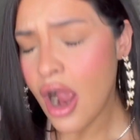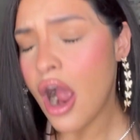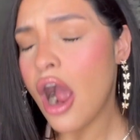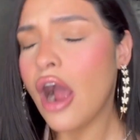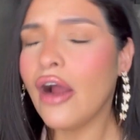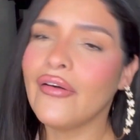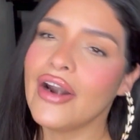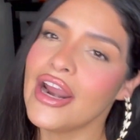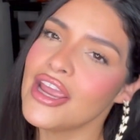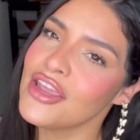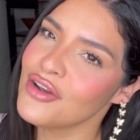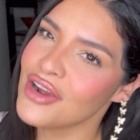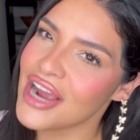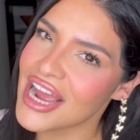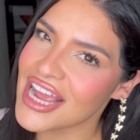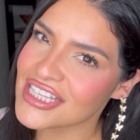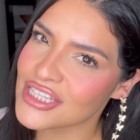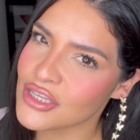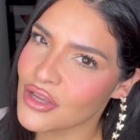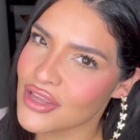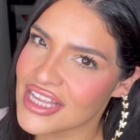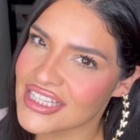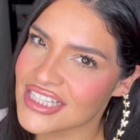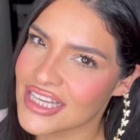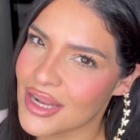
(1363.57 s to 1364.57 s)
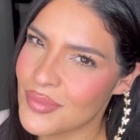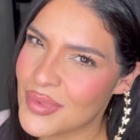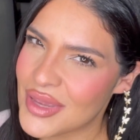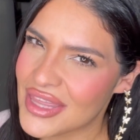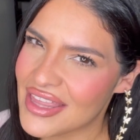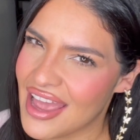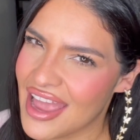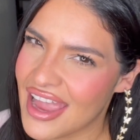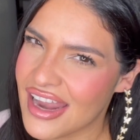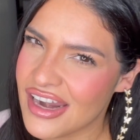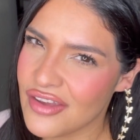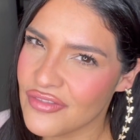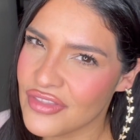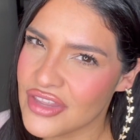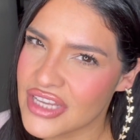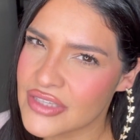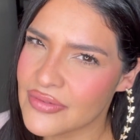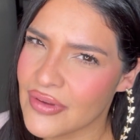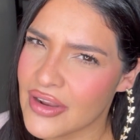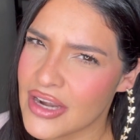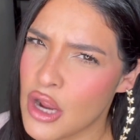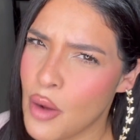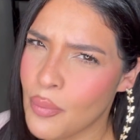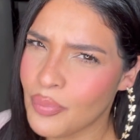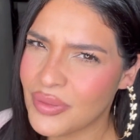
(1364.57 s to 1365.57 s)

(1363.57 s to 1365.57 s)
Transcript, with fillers: All right, you guys, so that's going to be the end of this video.